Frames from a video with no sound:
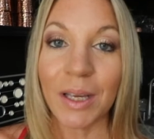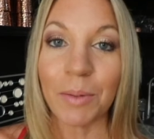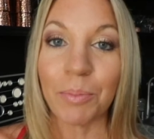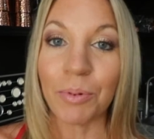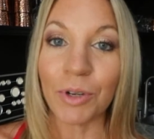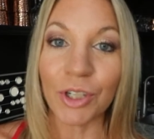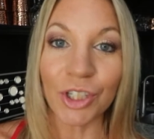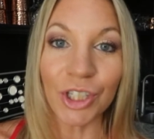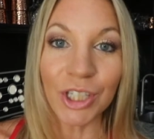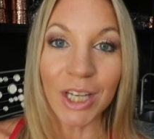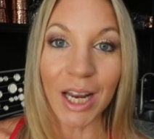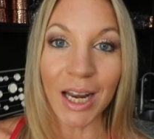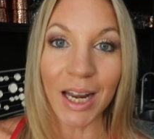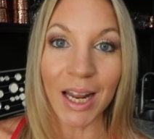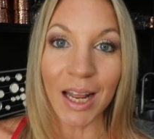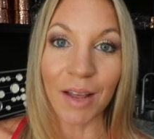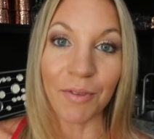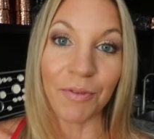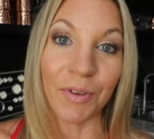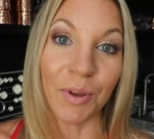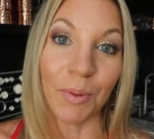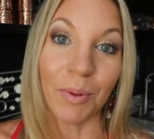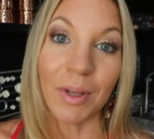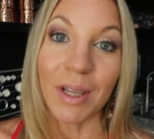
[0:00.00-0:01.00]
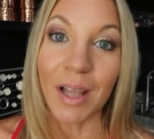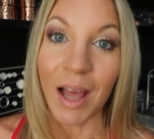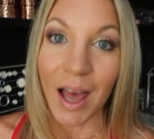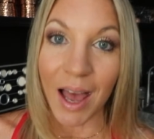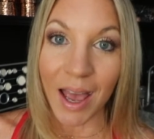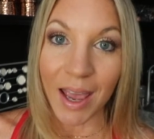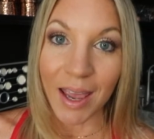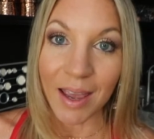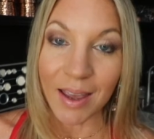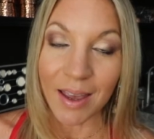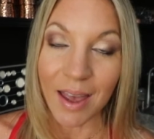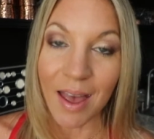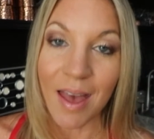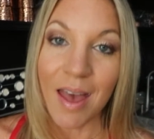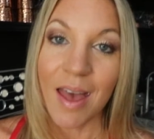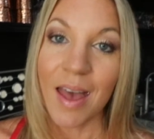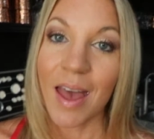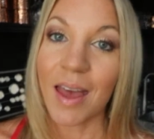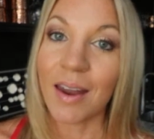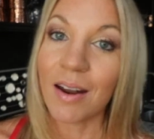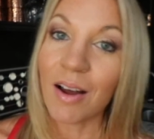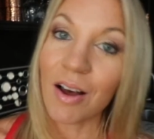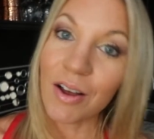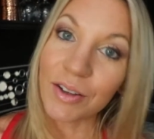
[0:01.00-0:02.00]
appreciate it if you would like,
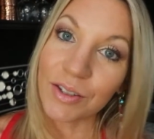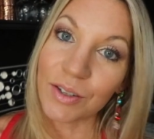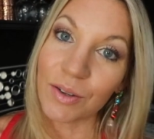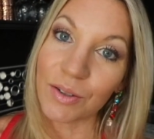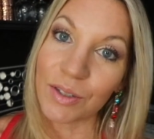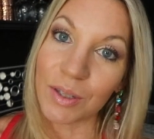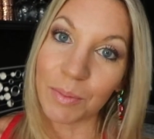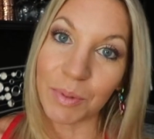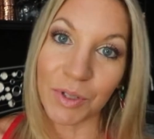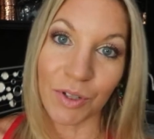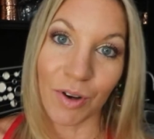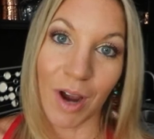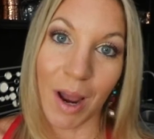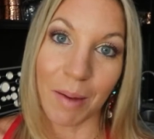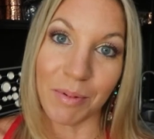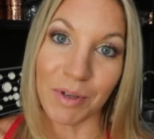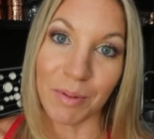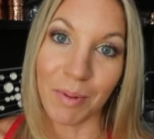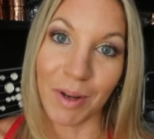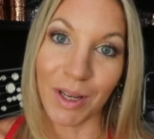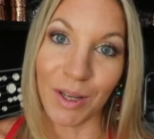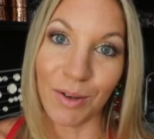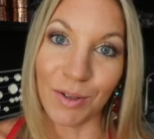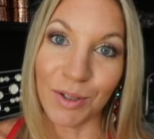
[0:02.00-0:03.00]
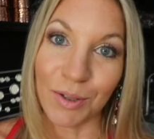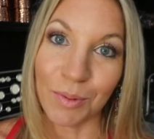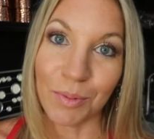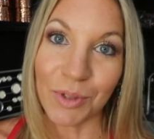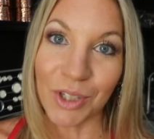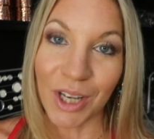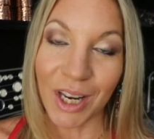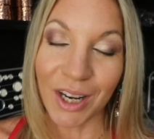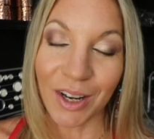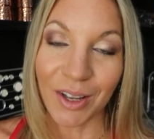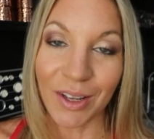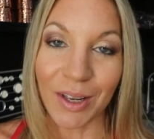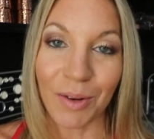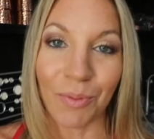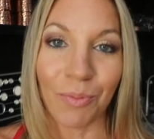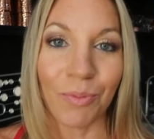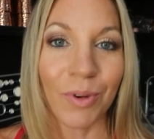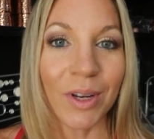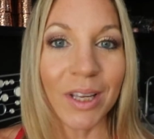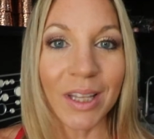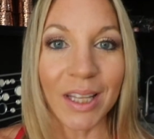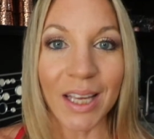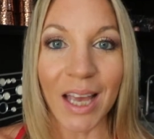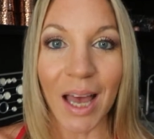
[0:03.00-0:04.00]
and also subscribe to my YouTube channel. It
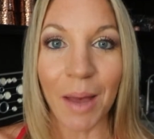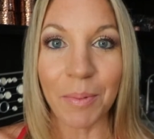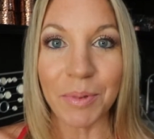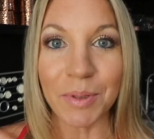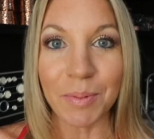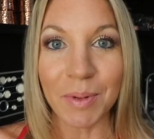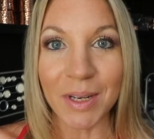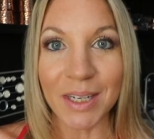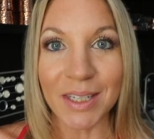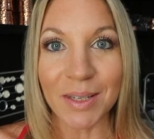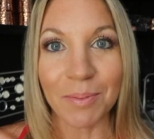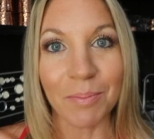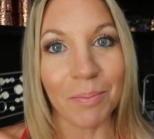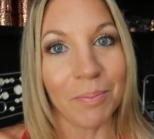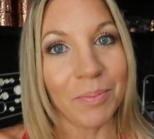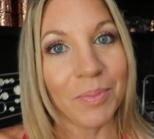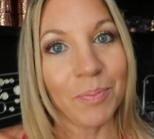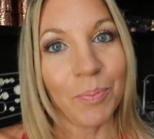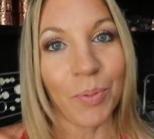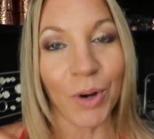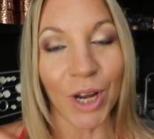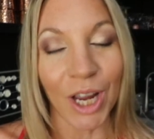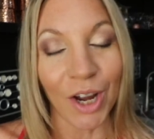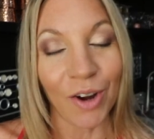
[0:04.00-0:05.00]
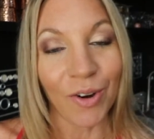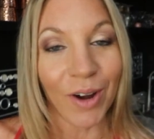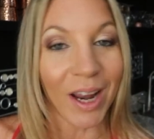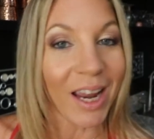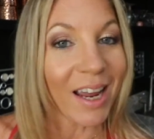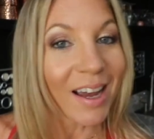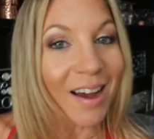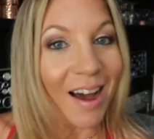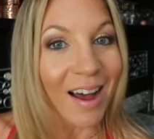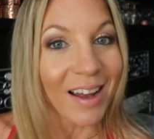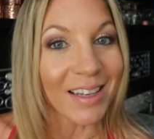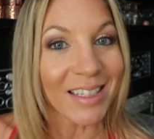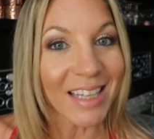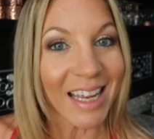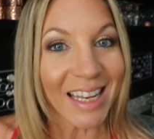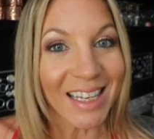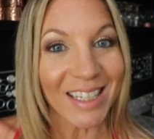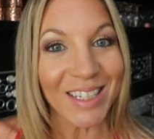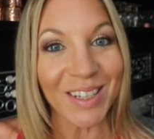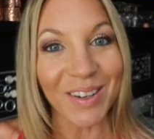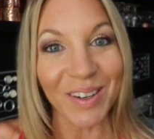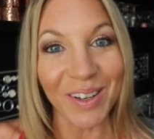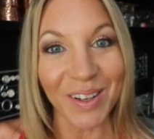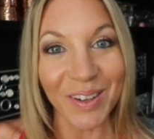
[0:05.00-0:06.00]
really helps me to bring great content
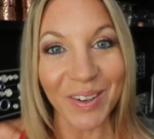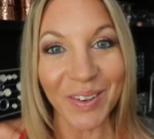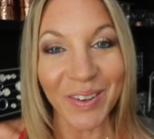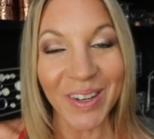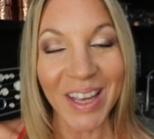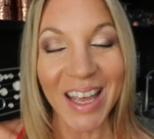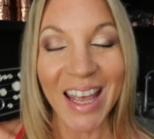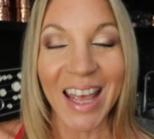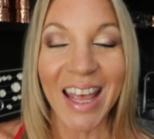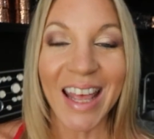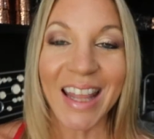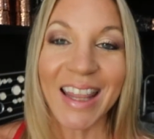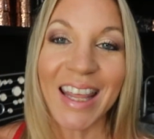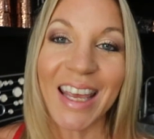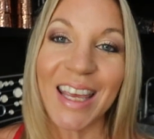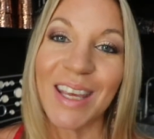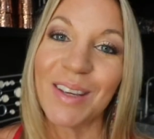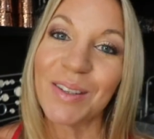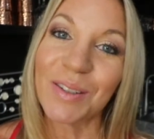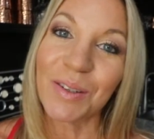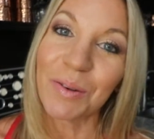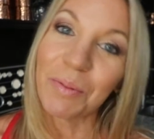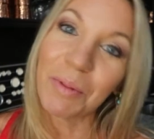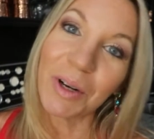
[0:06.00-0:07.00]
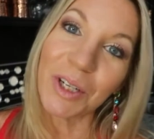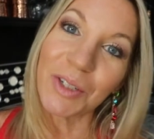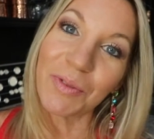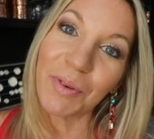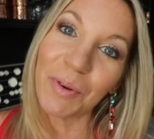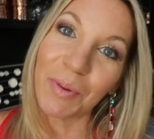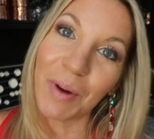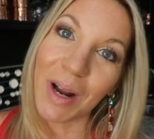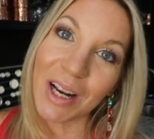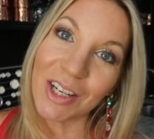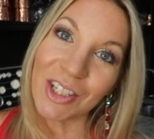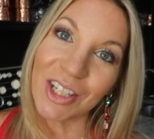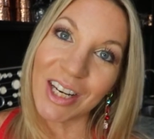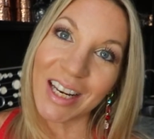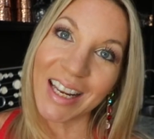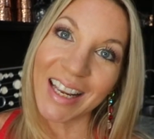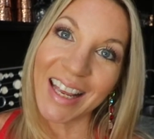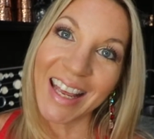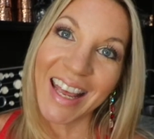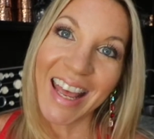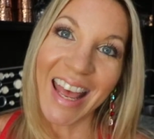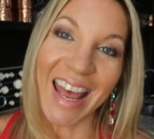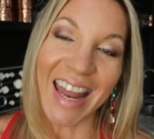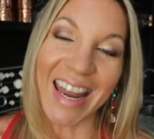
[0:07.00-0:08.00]
to you. Thank you so much for
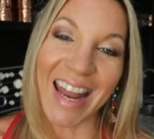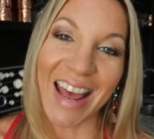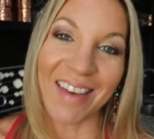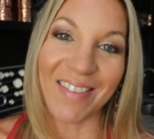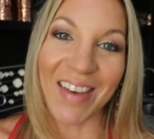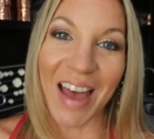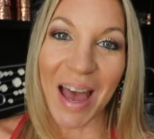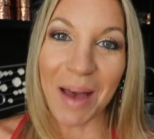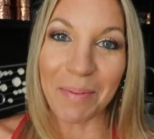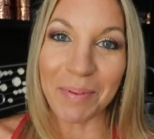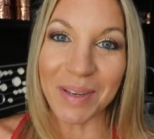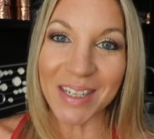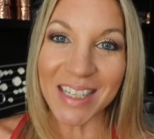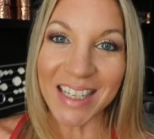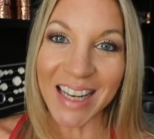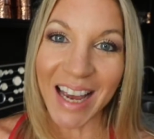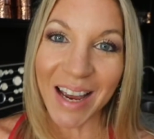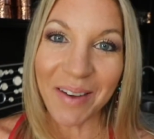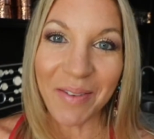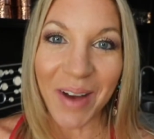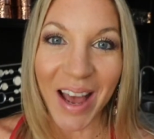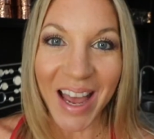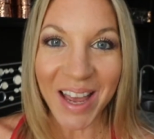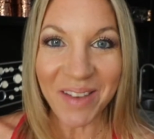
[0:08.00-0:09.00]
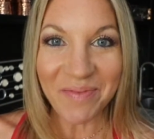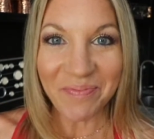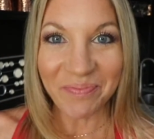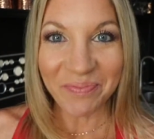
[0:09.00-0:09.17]
watching, and have a happy D I Y.